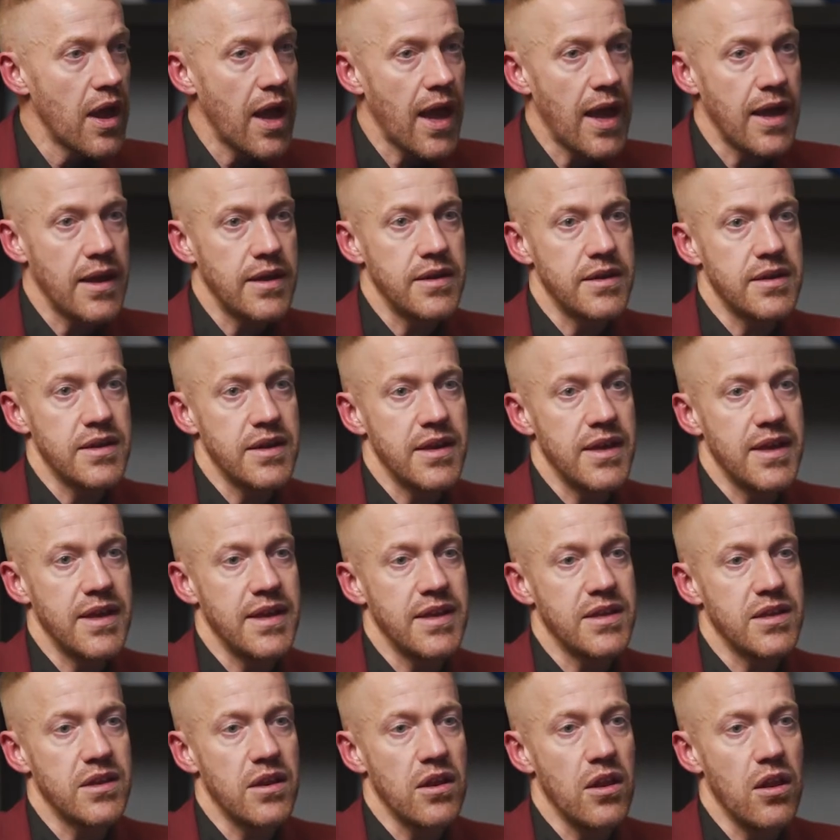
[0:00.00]
And
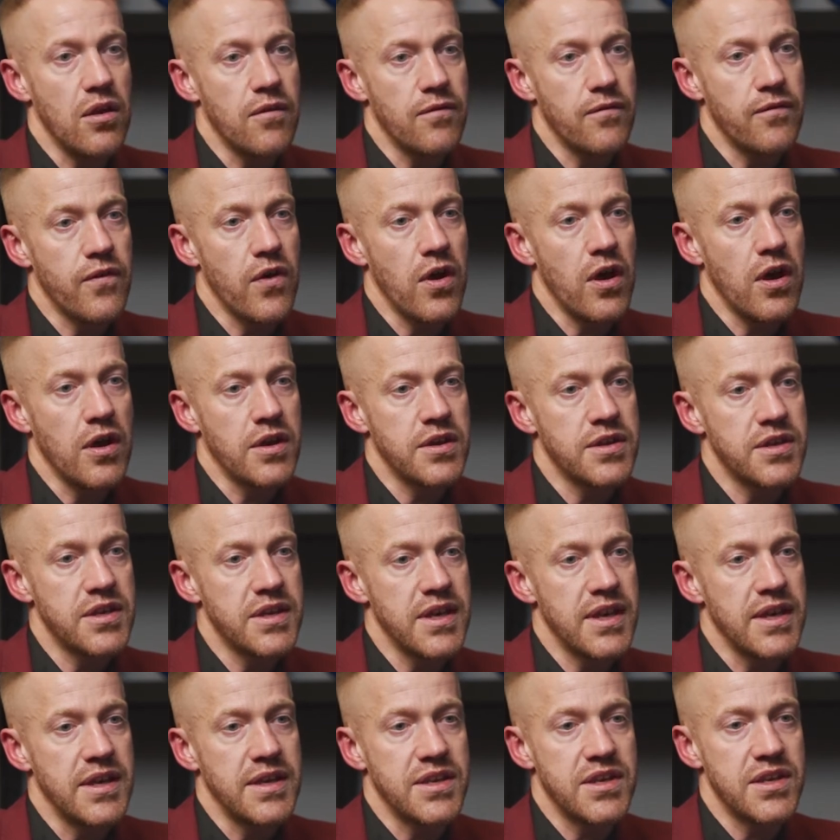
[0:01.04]
his love for us
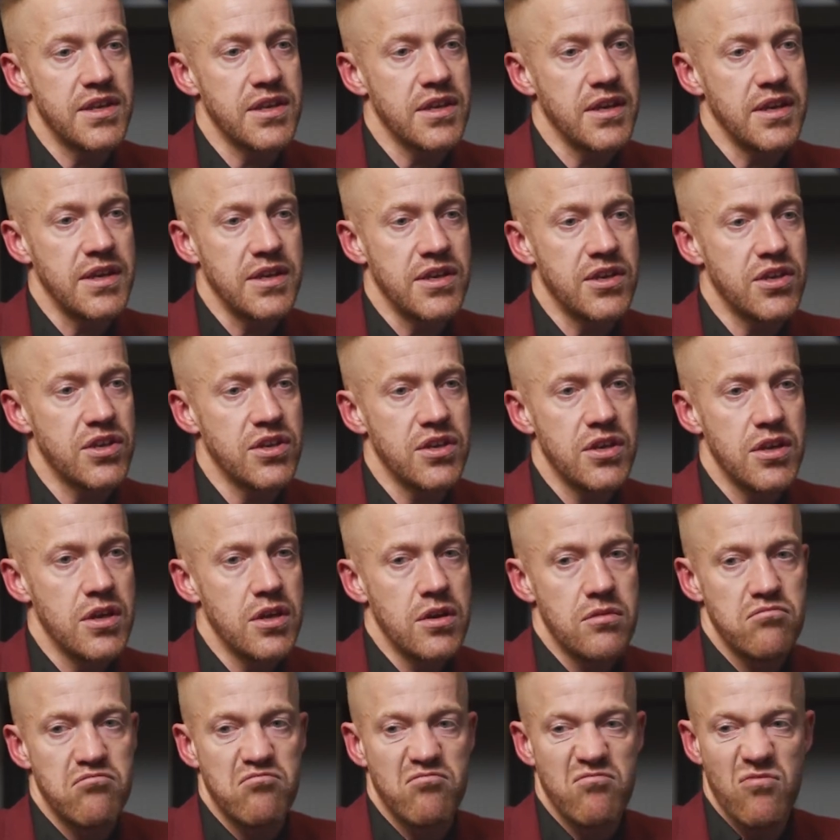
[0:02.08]
is
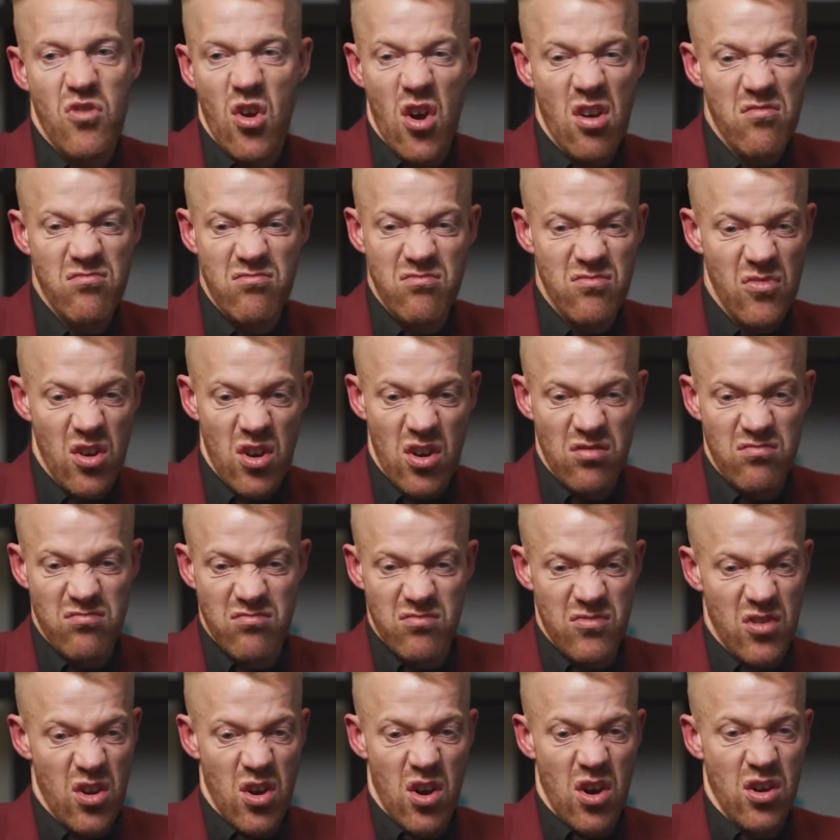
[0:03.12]

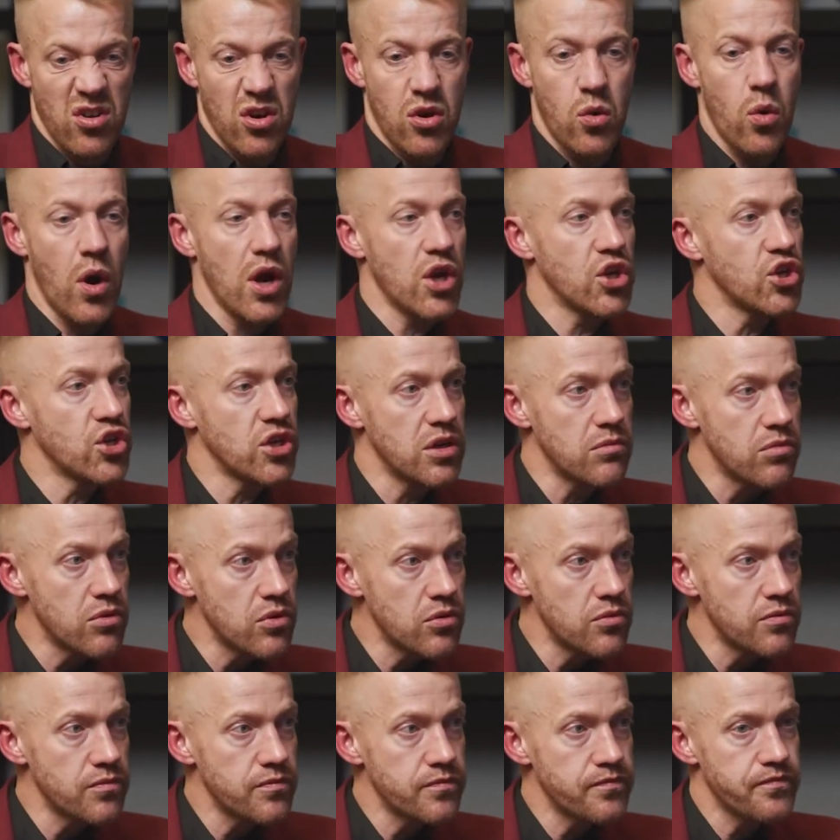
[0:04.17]

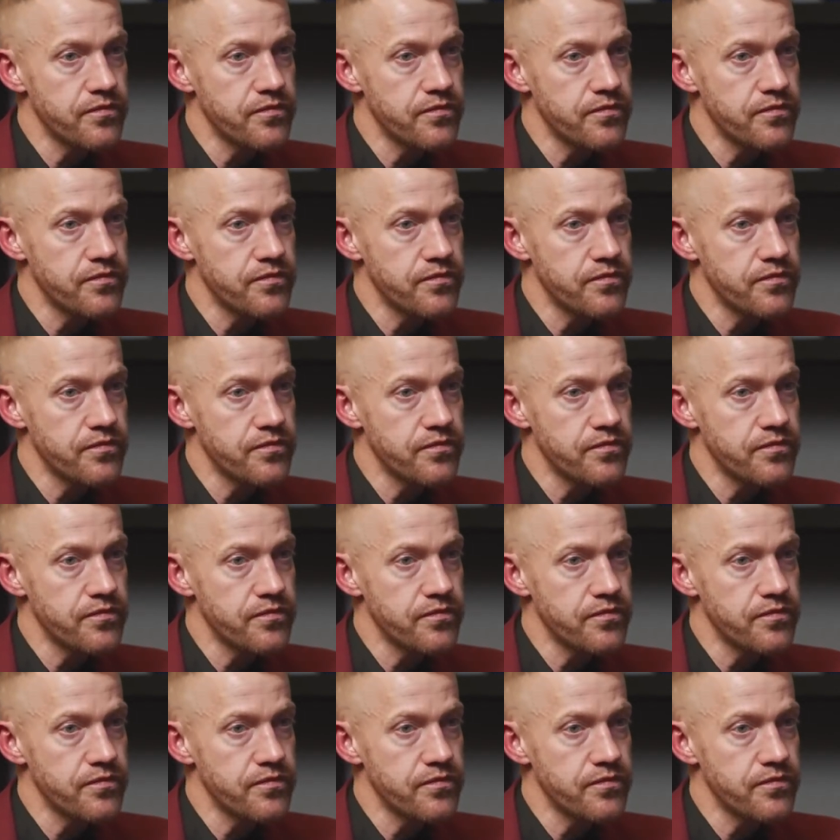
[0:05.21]
unquestionable,